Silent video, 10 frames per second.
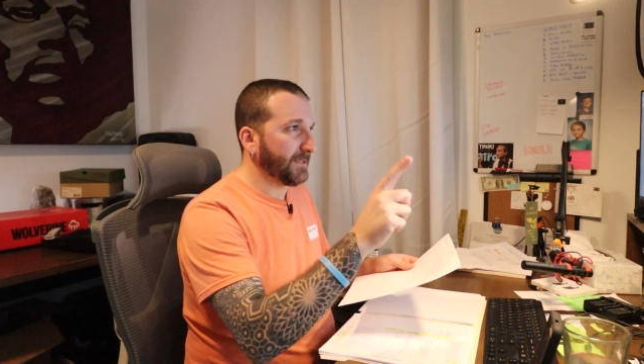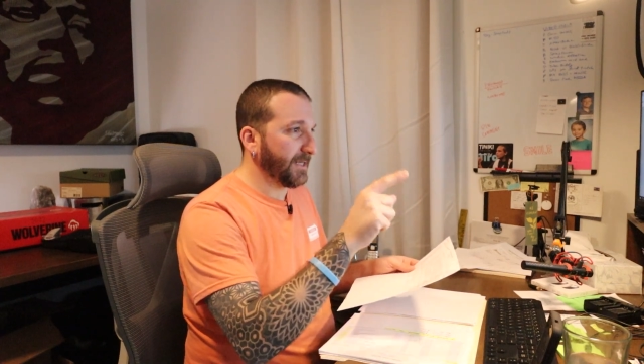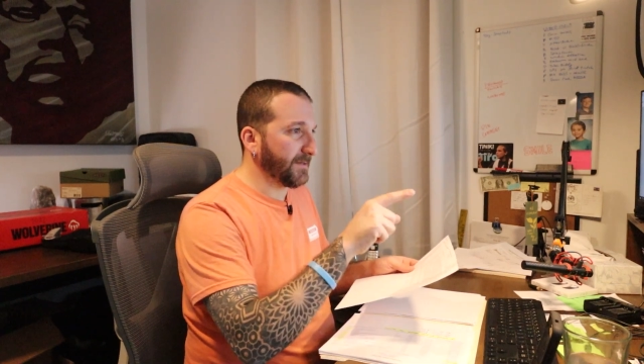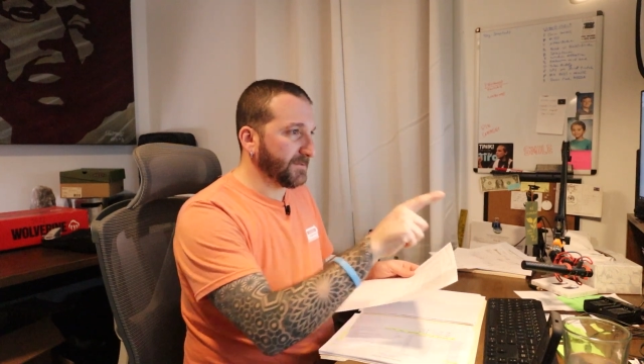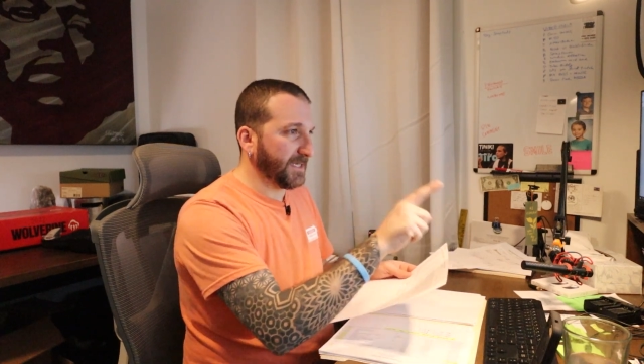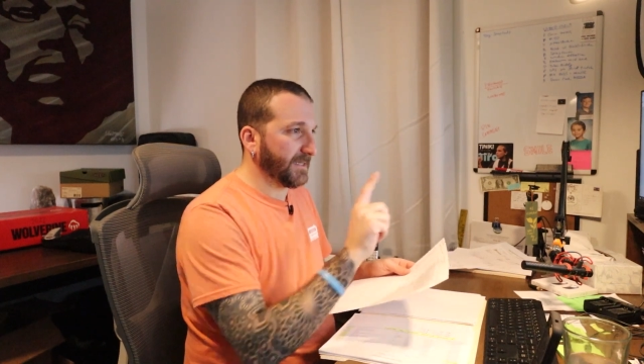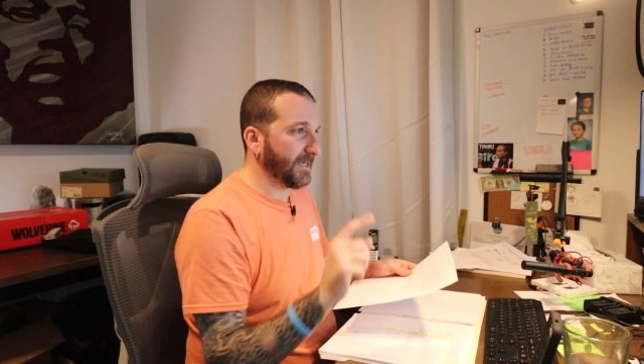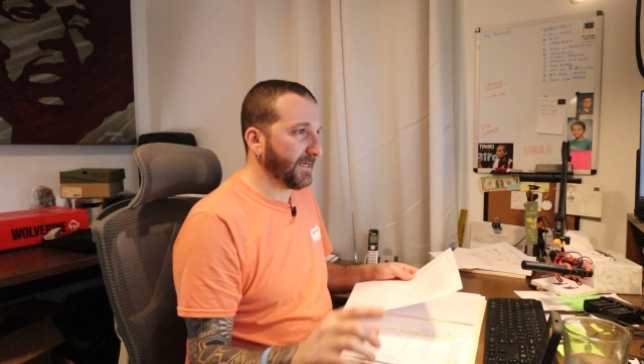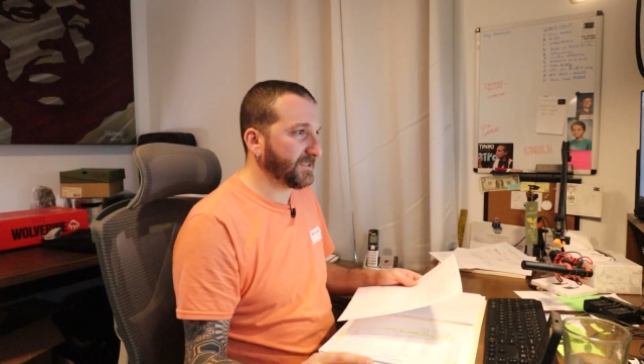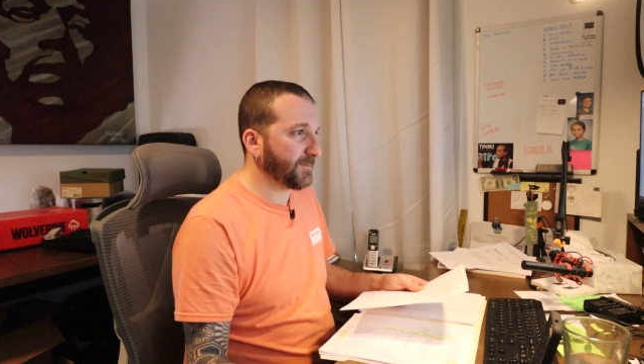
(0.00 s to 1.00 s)
now that I'm saying
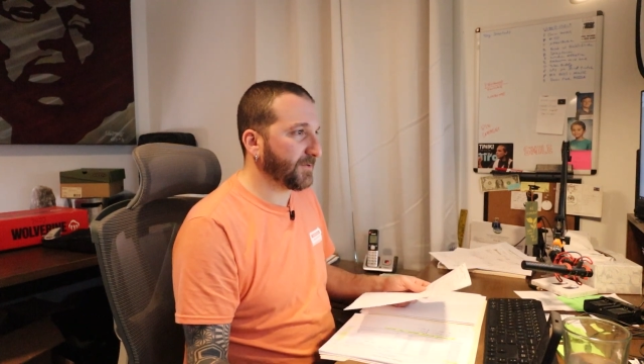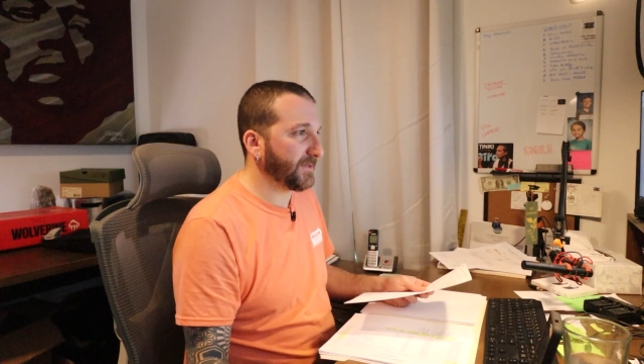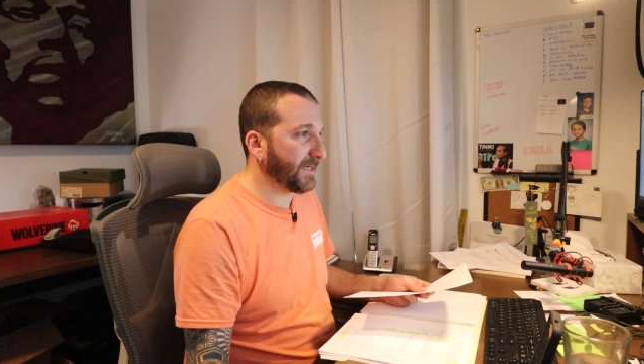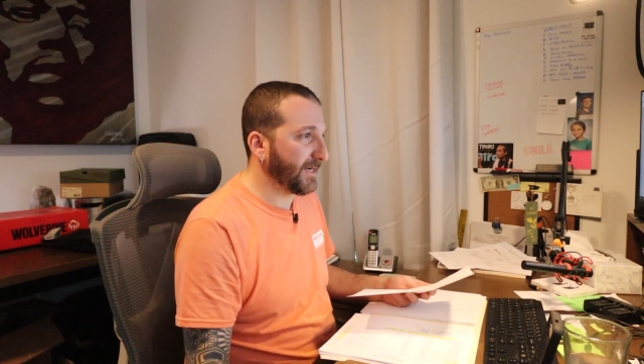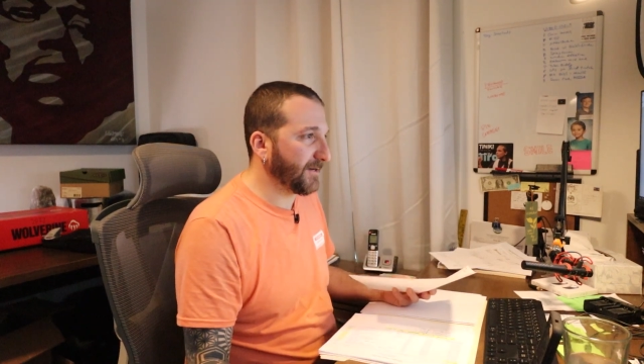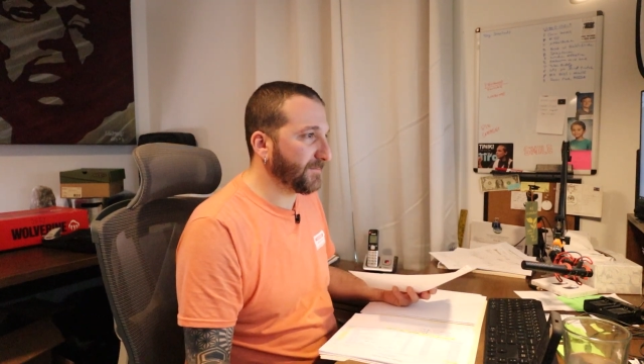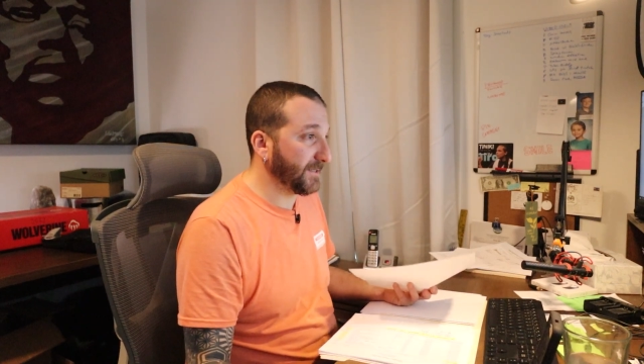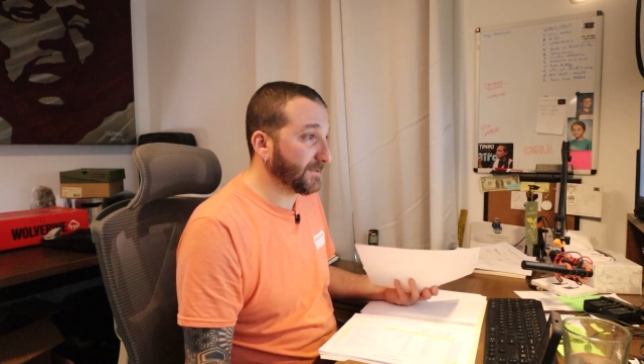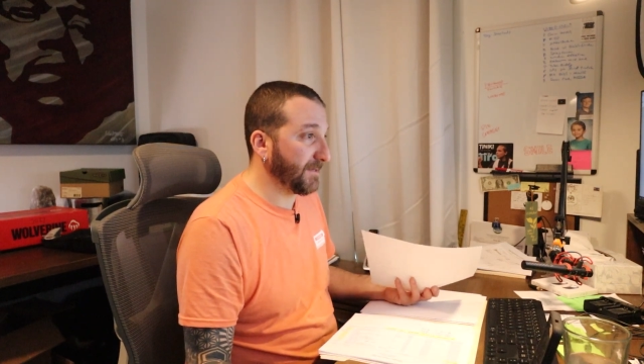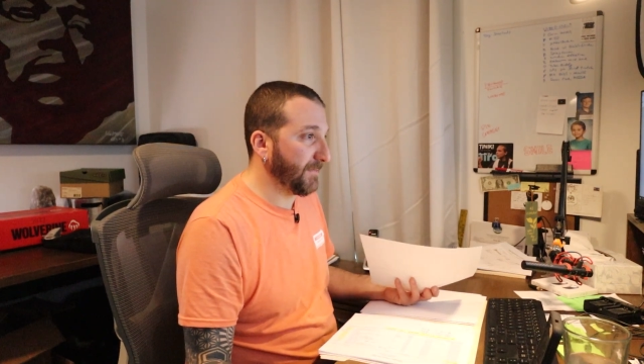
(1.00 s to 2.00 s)
that, I should print that out
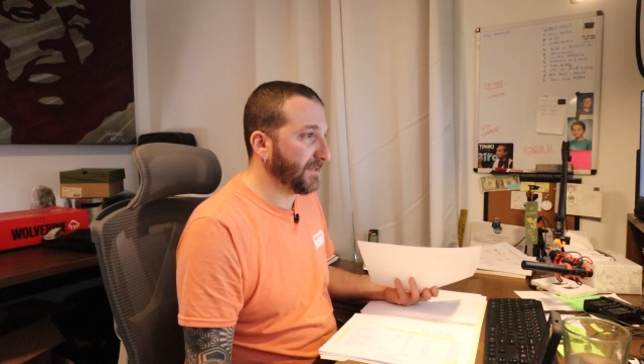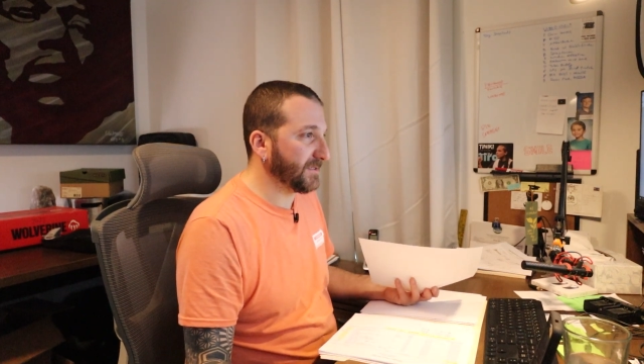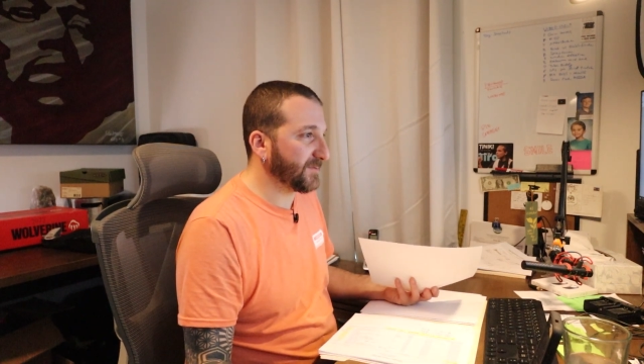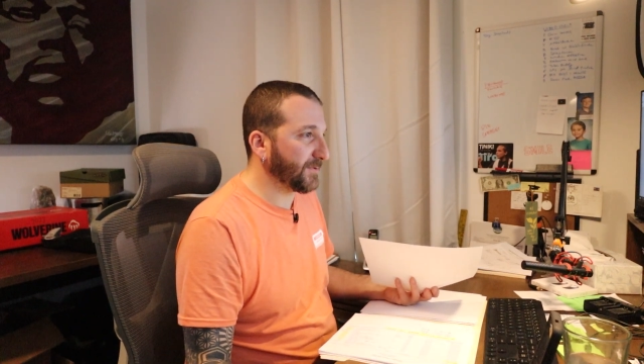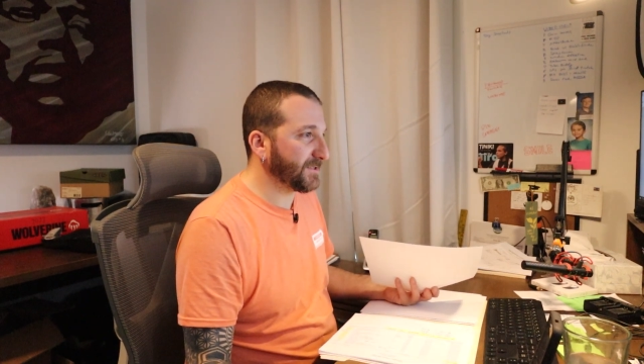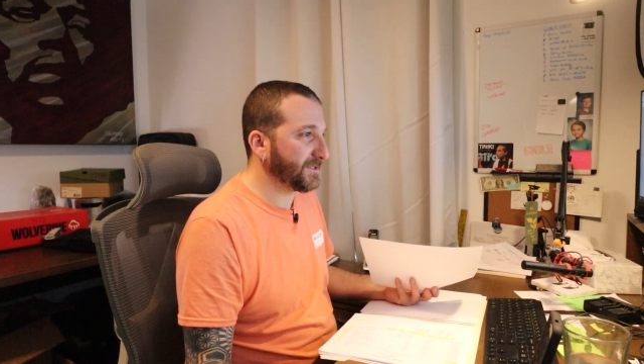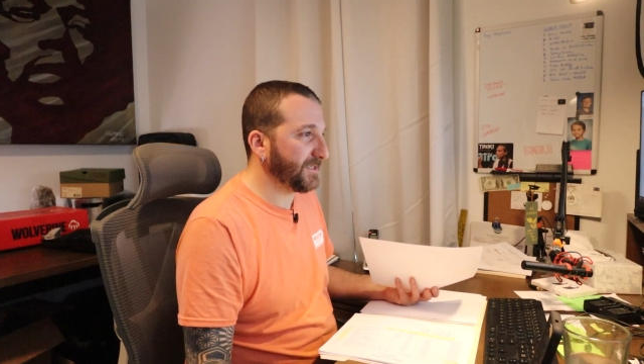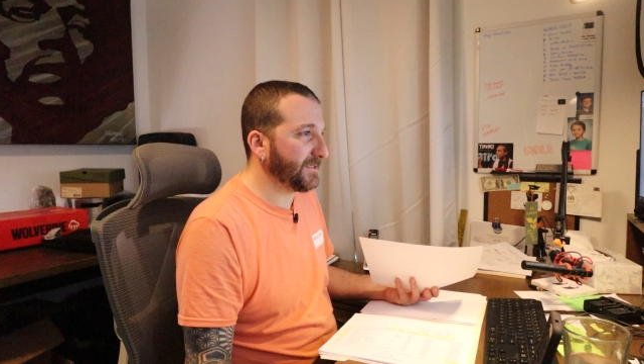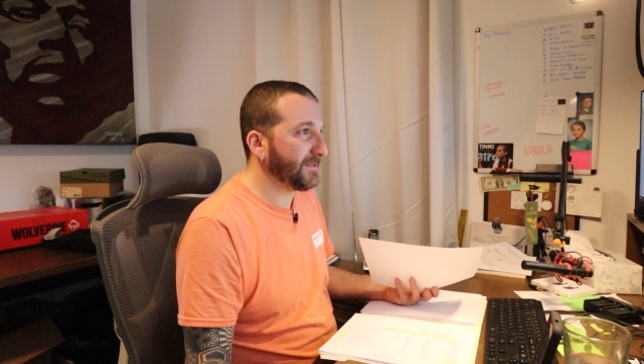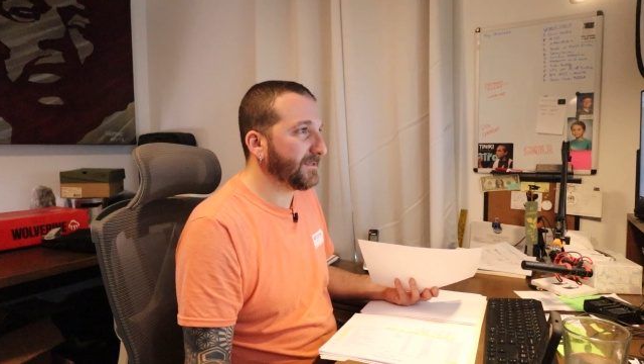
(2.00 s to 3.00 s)
because I made the
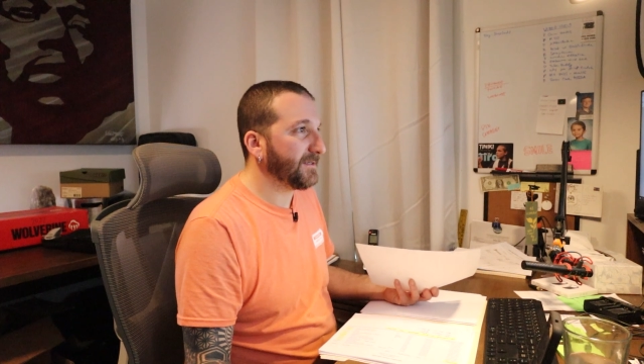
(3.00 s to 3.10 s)
spreadsheet.